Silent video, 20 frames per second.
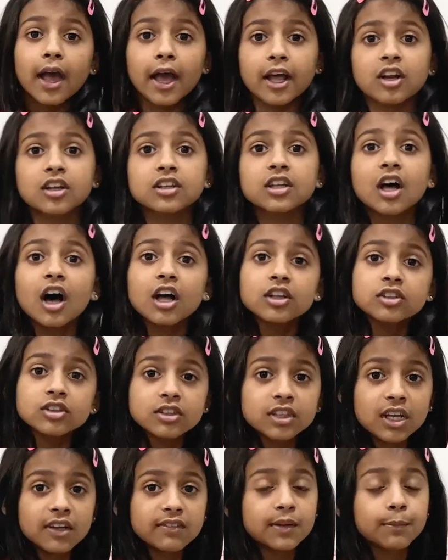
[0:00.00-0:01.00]
And on the other
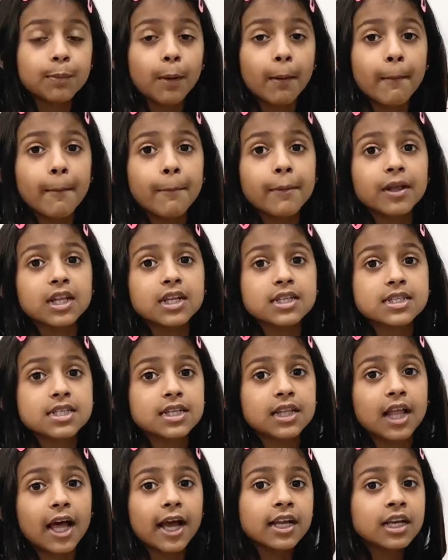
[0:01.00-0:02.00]
side of the probability
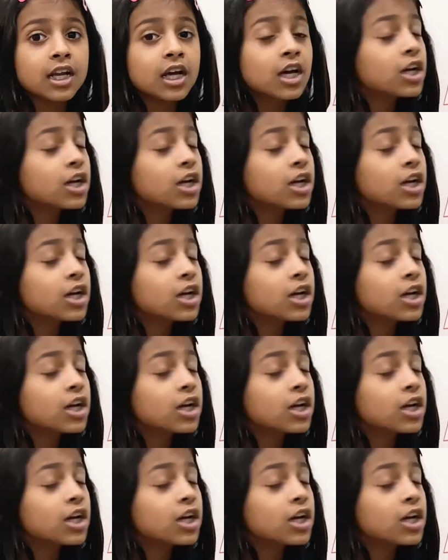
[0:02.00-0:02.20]
line,